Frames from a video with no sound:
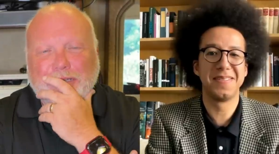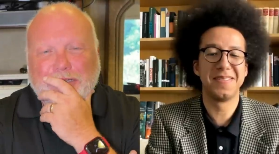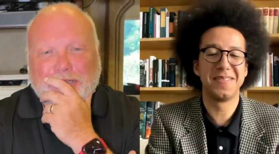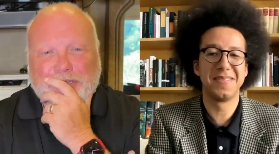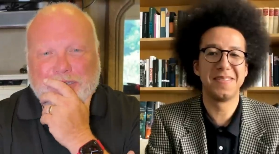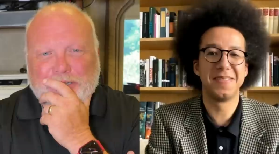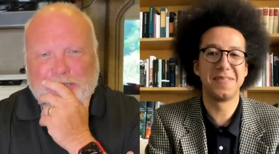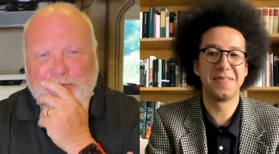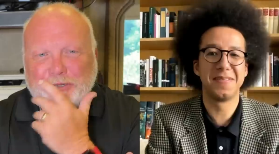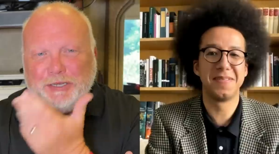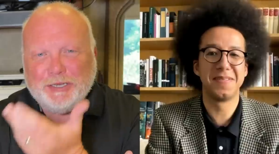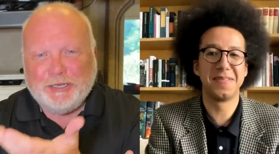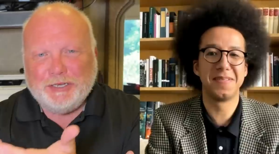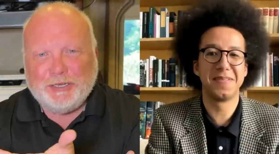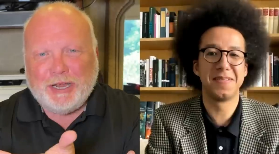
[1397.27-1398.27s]
Speaker 1: do you
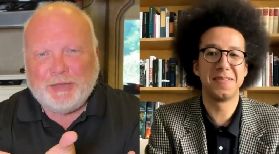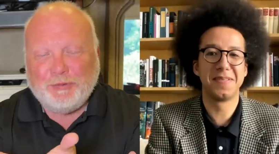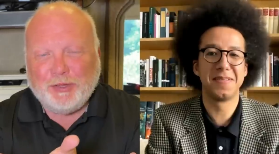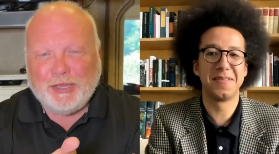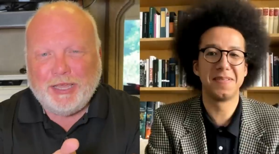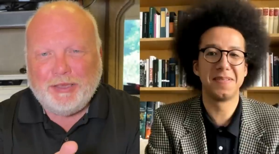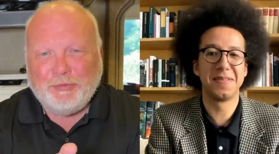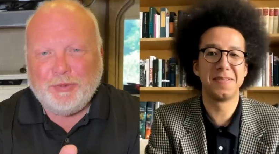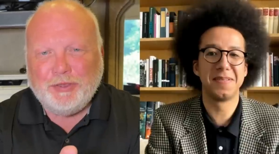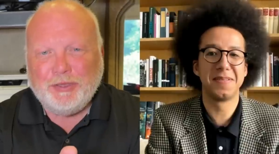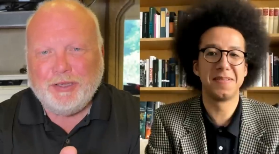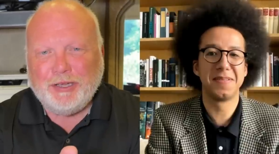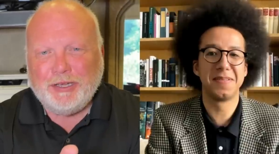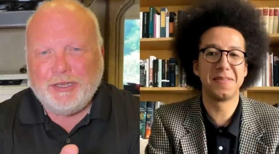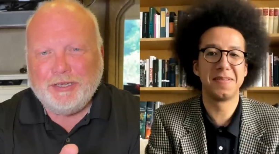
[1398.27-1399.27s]
get to travel a lot
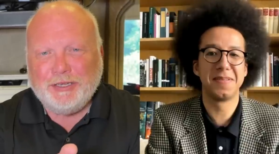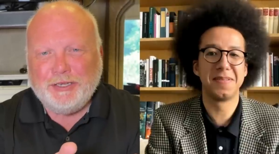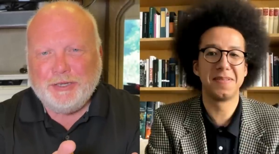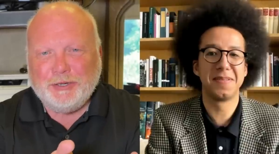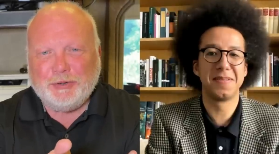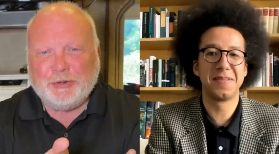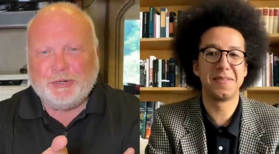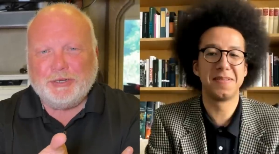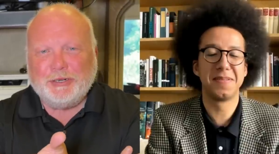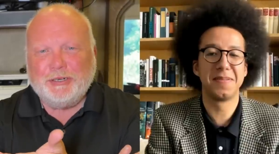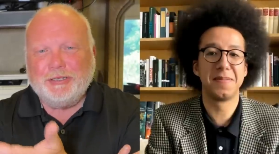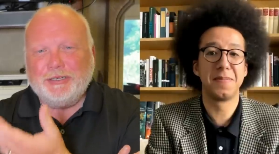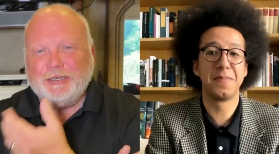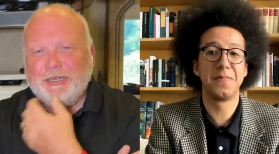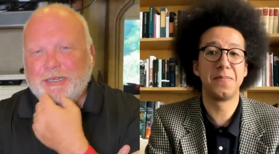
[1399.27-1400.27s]
with uh, your
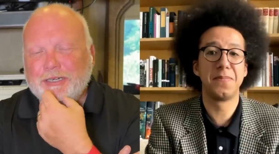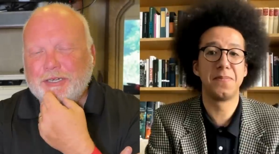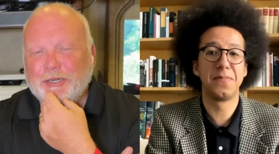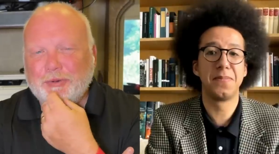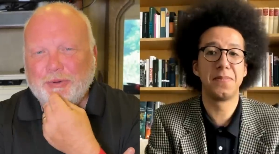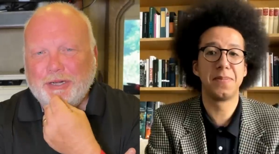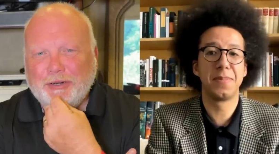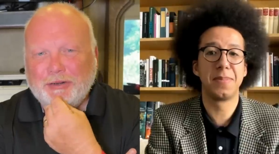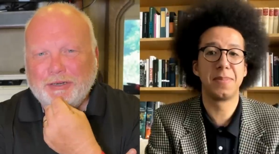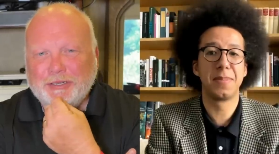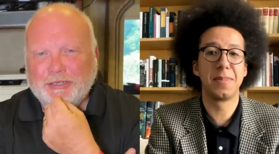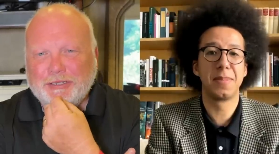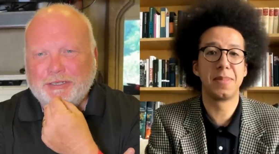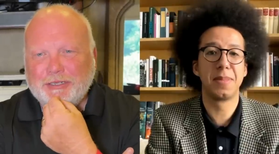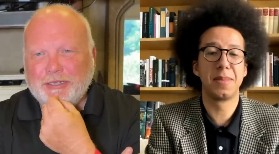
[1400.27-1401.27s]
uh, career
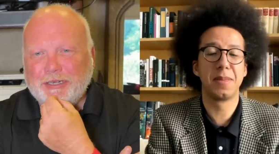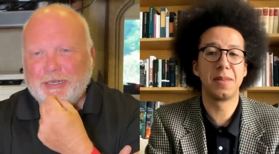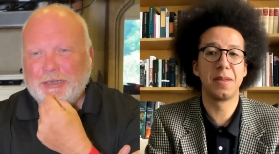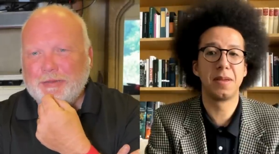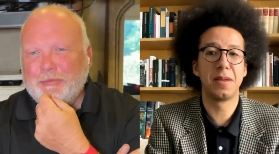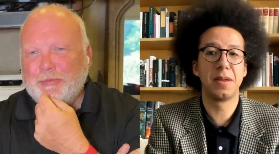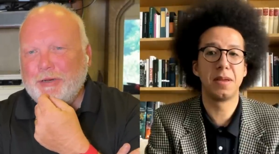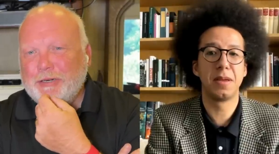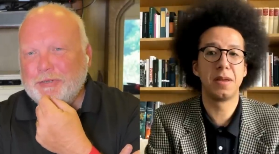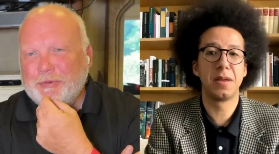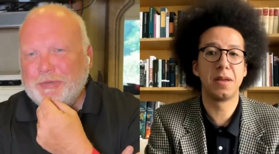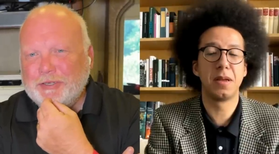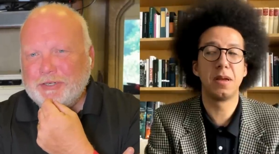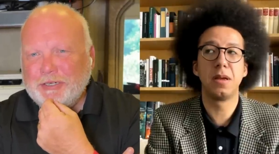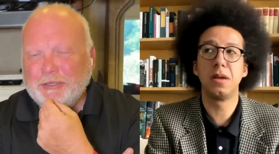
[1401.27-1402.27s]
and uh, parish
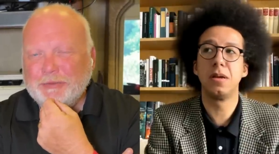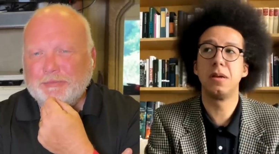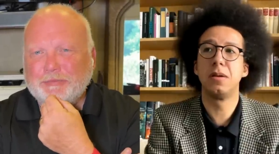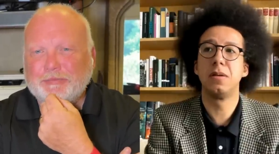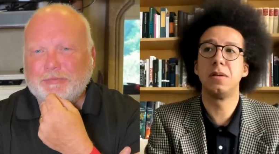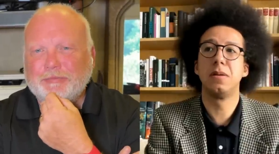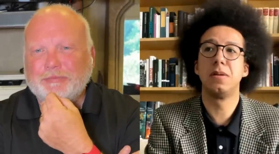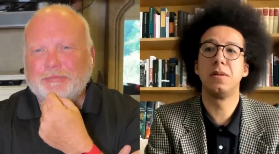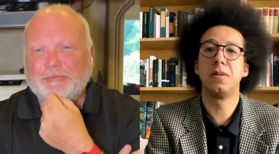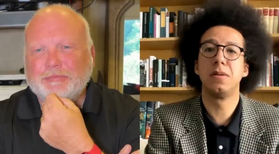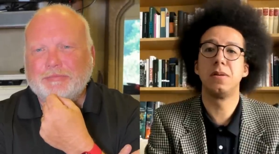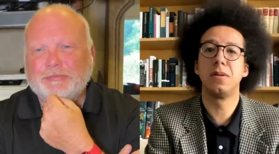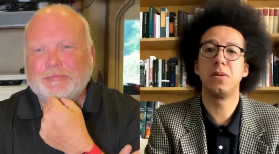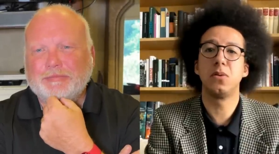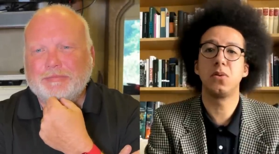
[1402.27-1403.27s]
ministry?
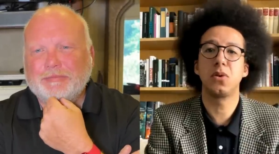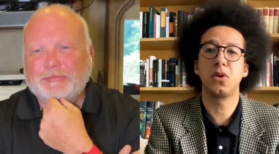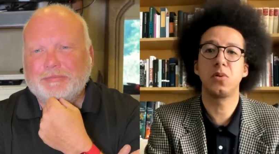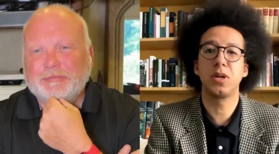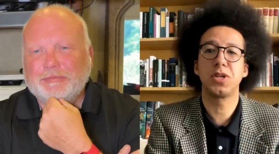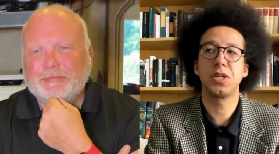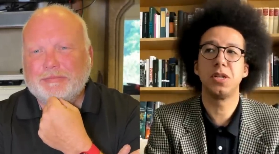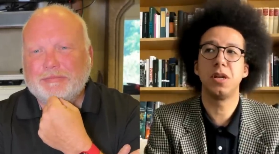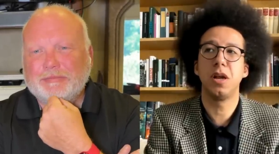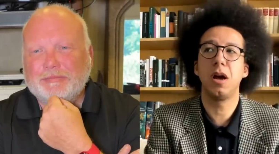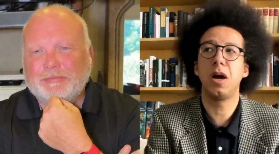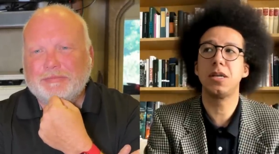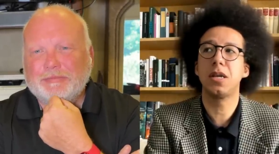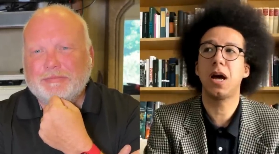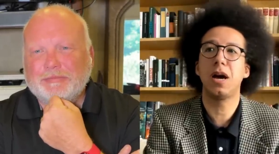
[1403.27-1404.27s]
Speaker 2: Oh, good question. No,
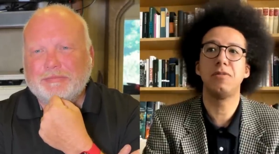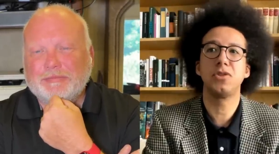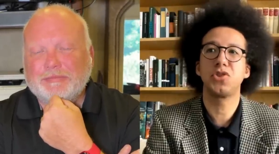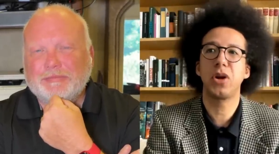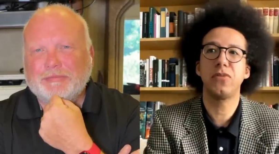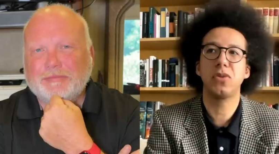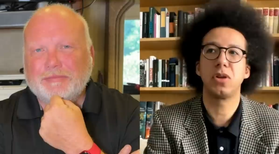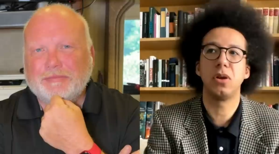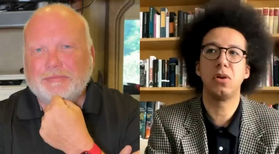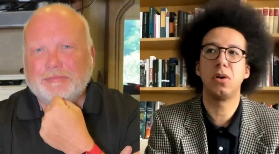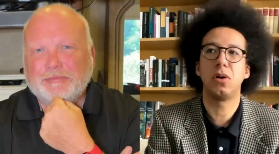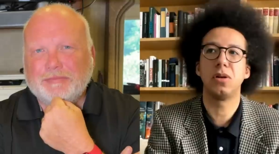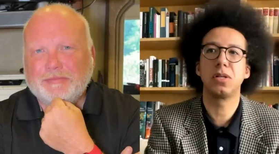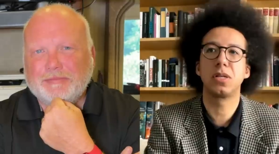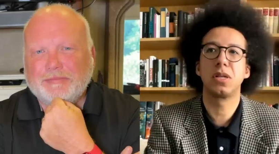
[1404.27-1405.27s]
I haven't traveled a
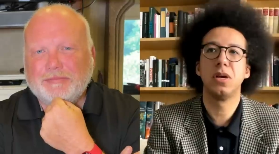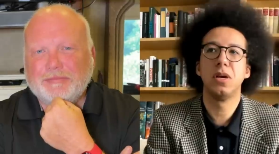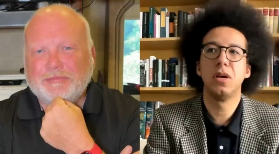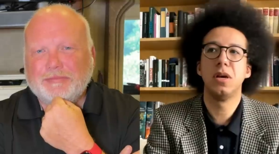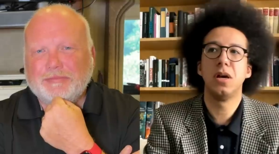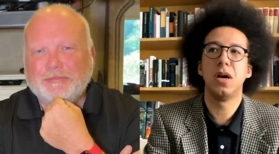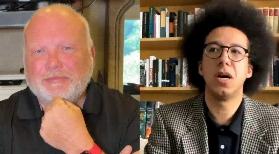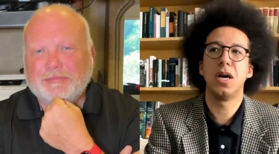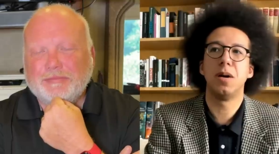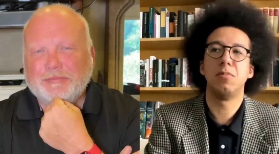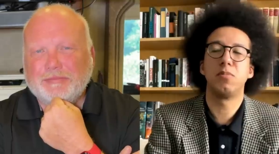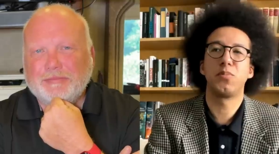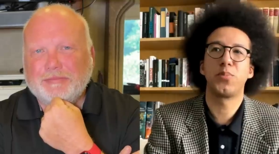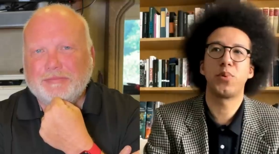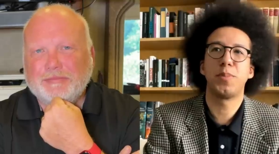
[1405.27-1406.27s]
lot
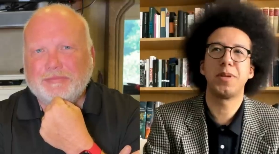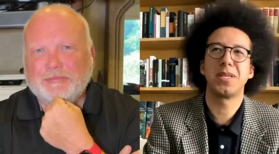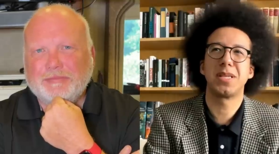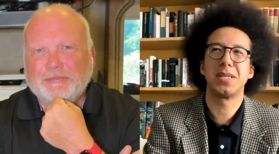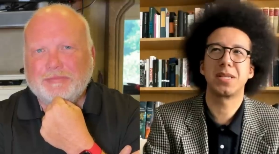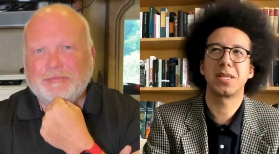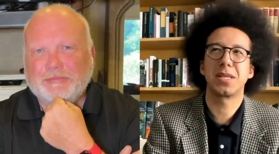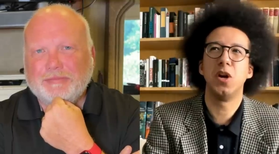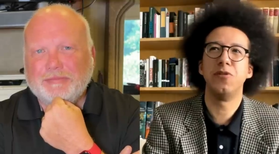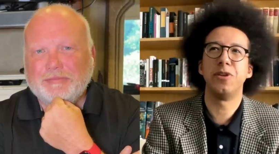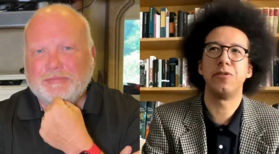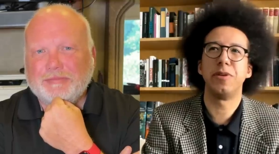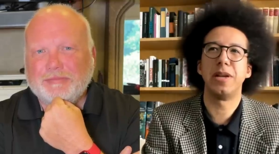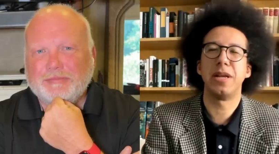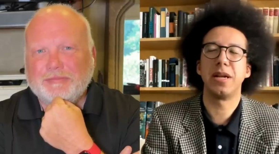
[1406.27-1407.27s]
um, probably since
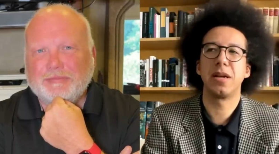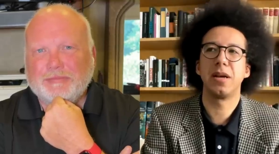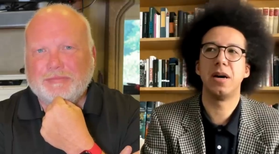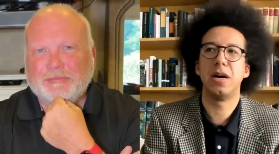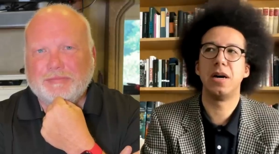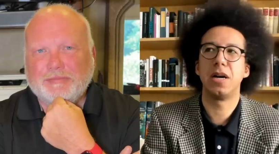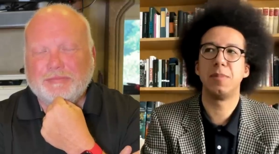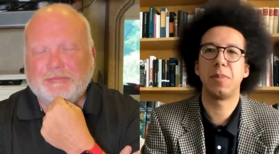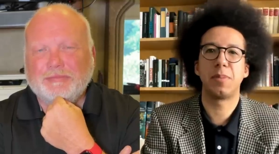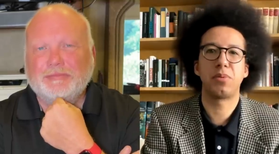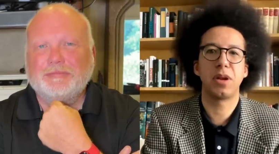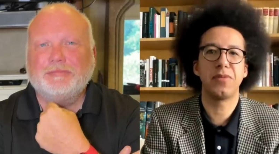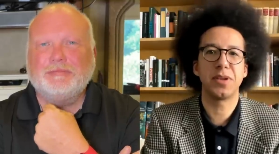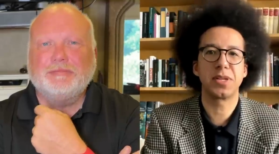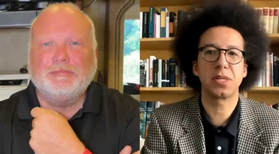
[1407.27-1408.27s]
COVID, really. Uh, in my
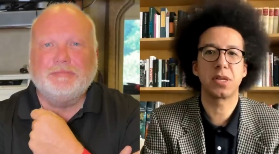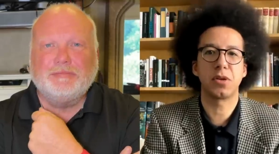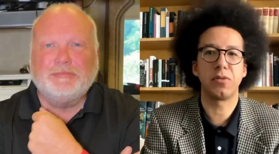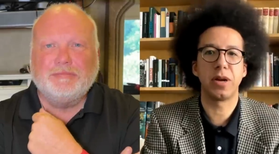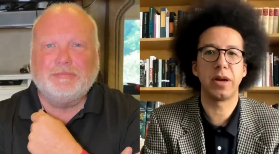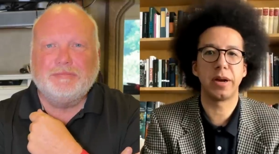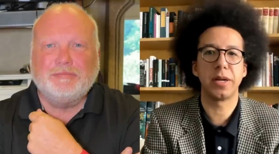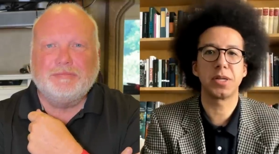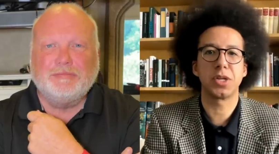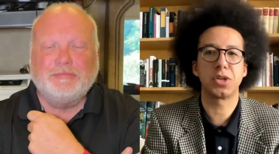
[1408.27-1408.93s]
previous career, I used to